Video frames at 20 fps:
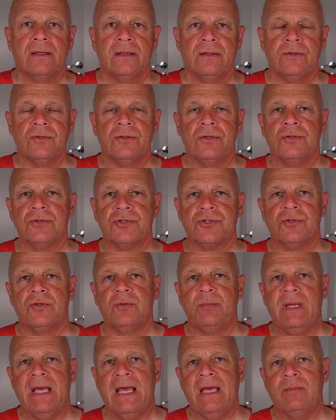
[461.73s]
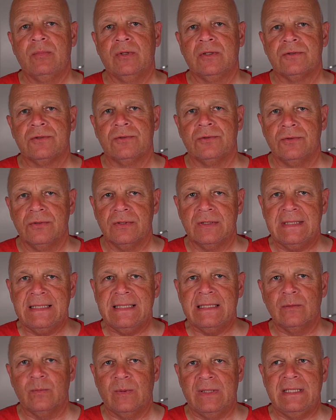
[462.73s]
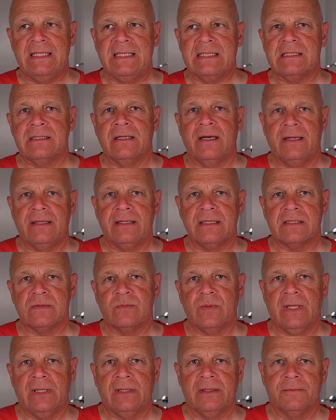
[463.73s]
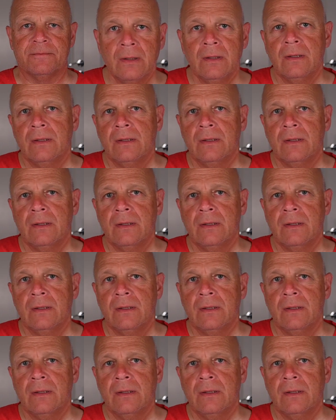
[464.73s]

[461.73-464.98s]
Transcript: you should be able to deal with this light as well.